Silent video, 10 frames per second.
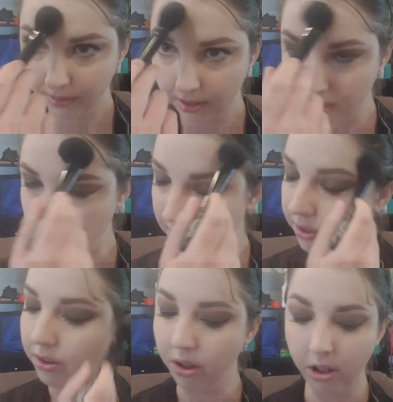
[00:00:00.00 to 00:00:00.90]
because this
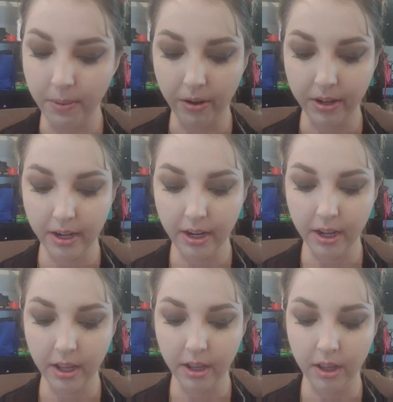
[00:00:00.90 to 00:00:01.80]
is all about
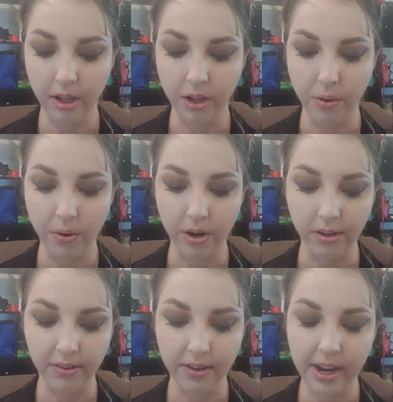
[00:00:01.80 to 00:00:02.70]
getting your
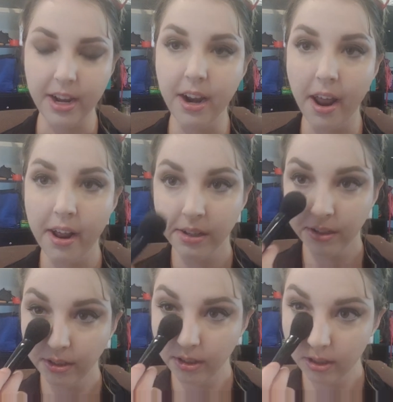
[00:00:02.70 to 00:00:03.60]
skin
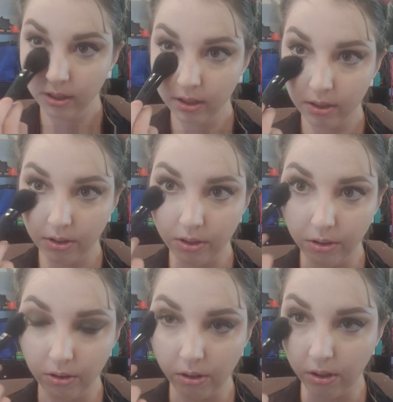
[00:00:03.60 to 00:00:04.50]

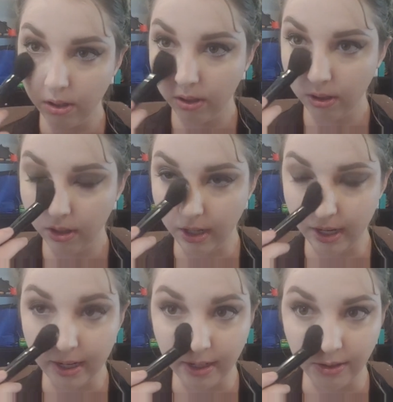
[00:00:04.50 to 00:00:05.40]
to look
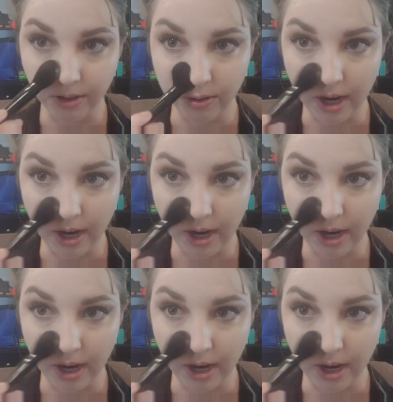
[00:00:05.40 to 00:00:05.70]
like it's your